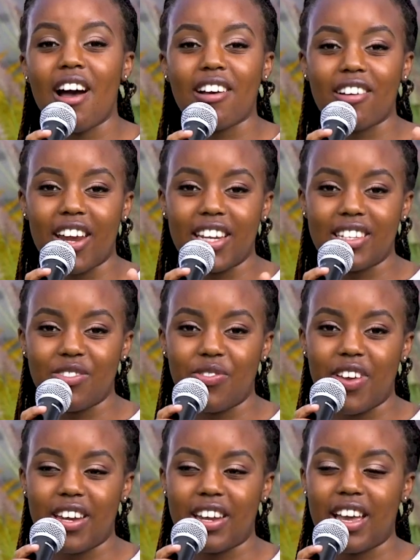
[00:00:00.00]
our great
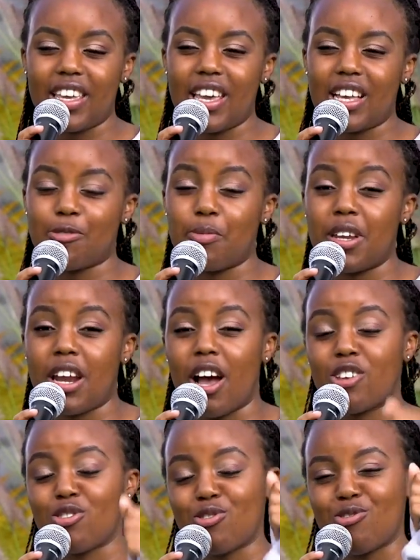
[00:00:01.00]
defender. He has been
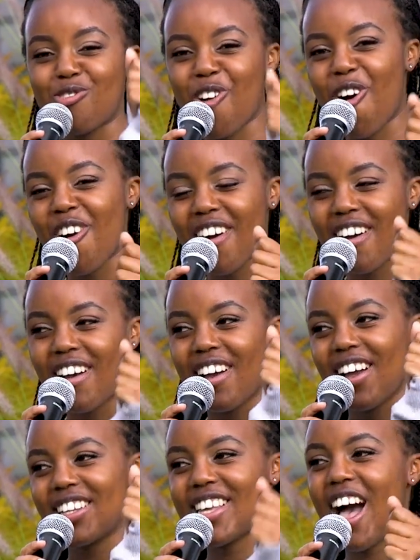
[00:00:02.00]
our strong
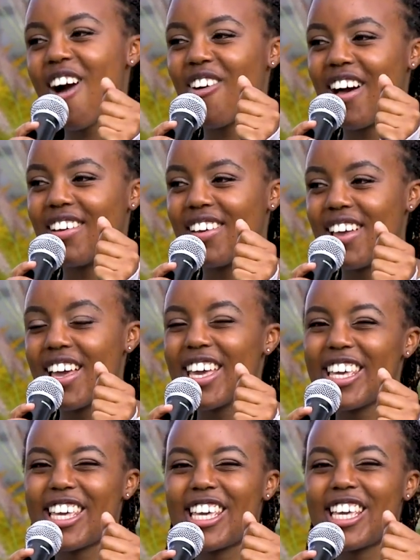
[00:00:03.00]
tower.
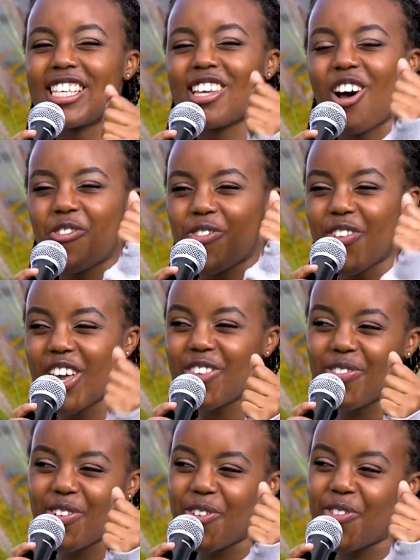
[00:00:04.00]
He is our
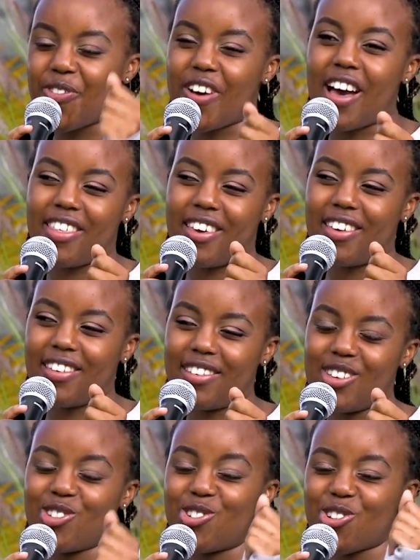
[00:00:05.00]
faithful Father.
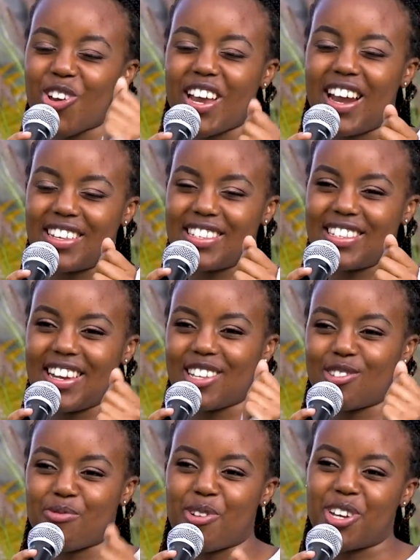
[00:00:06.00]
Join us.
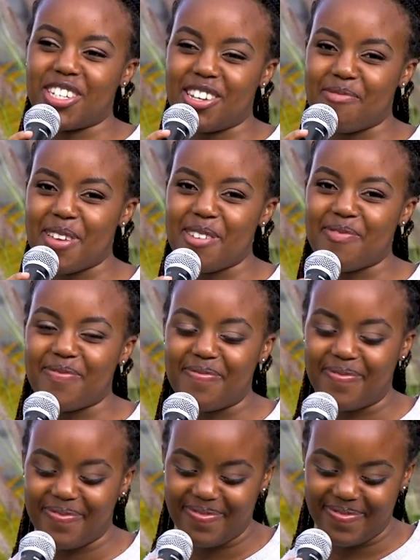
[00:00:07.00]
Let's worship Him.